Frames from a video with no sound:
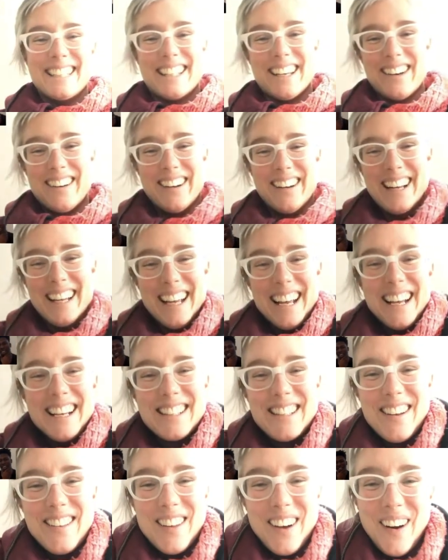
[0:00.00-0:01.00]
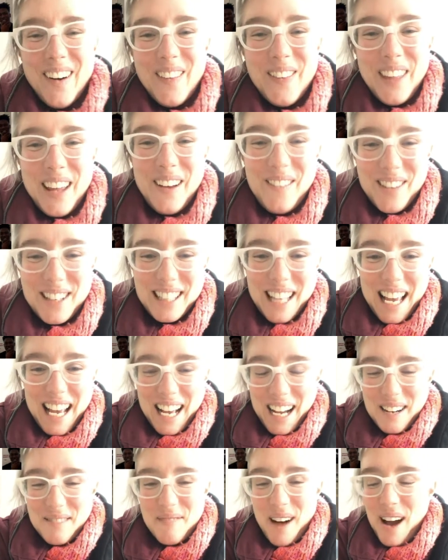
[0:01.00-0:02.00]
so the whole thing was,
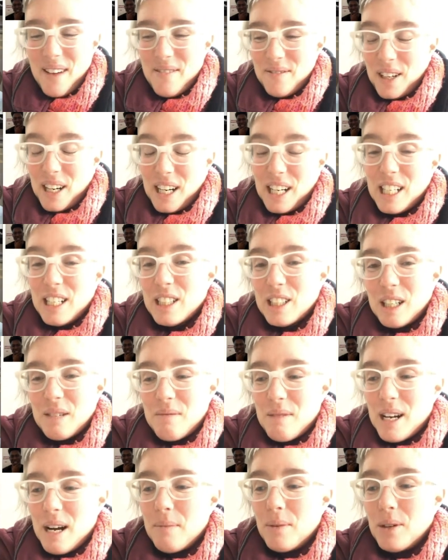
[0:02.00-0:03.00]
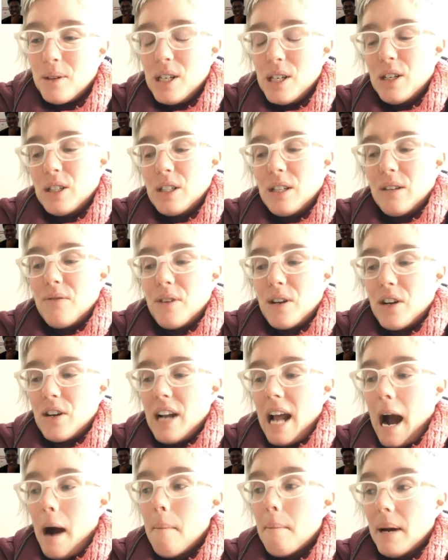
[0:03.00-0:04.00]
like, a mind fuck, and it took me a couple of years to figure
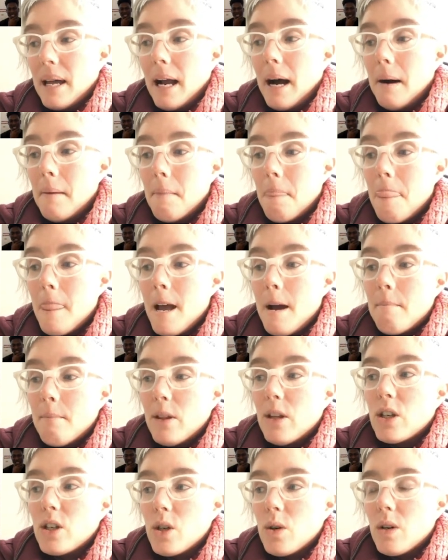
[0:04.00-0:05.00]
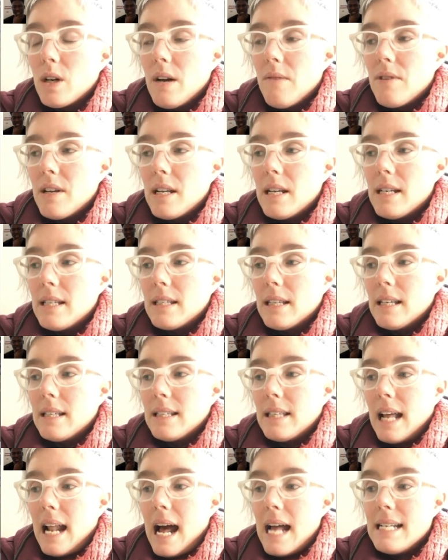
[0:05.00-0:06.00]
it out, but the short of it is
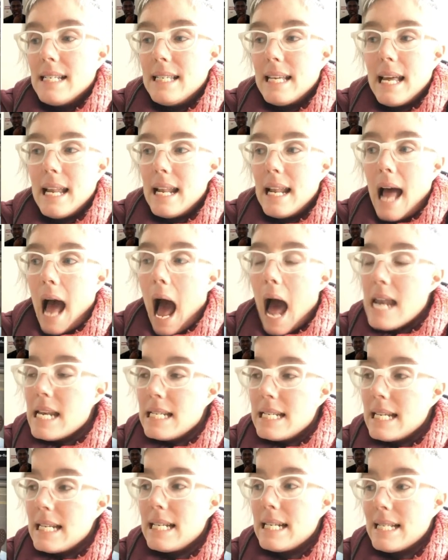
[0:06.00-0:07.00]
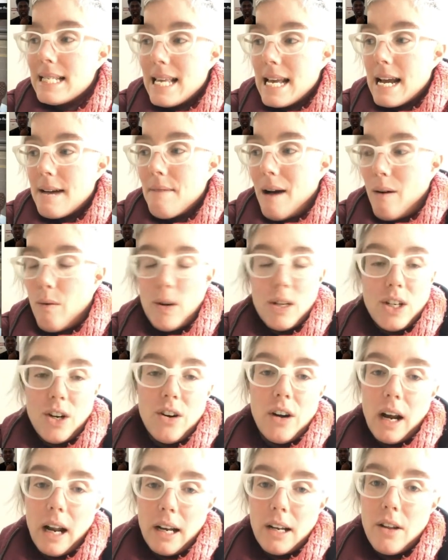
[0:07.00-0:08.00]
that I didn't think about
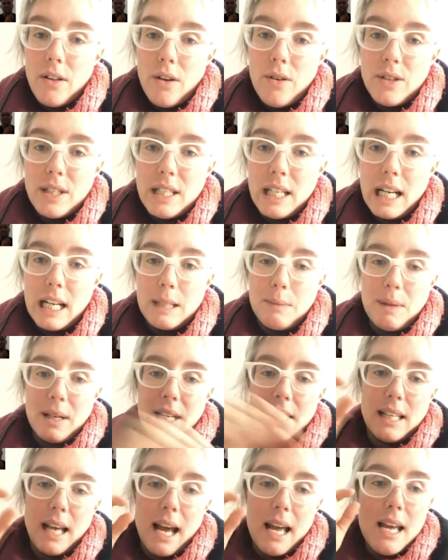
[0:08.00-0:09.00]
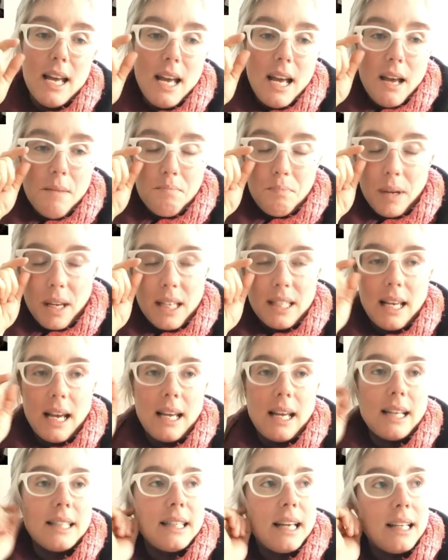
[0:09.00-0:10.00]
returning to those things, because I
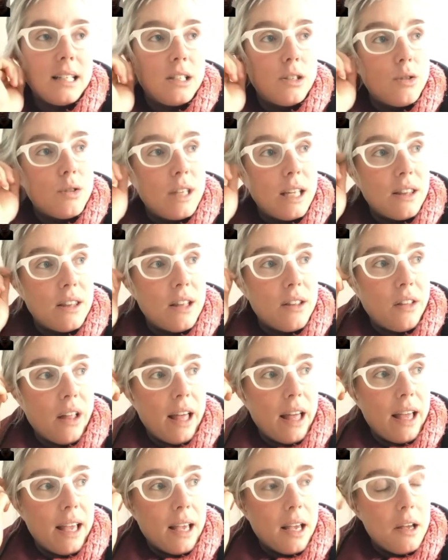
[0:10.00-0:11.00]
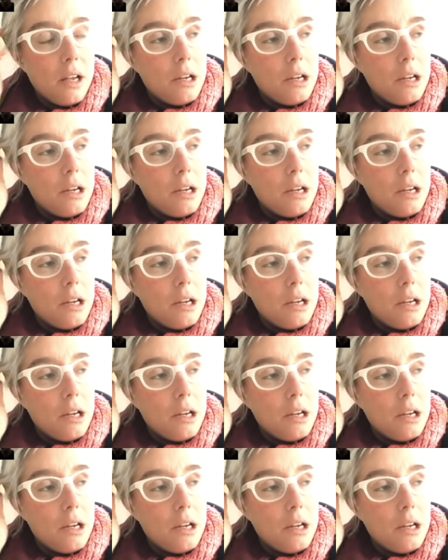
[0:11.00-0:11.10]
guess I do think that, like,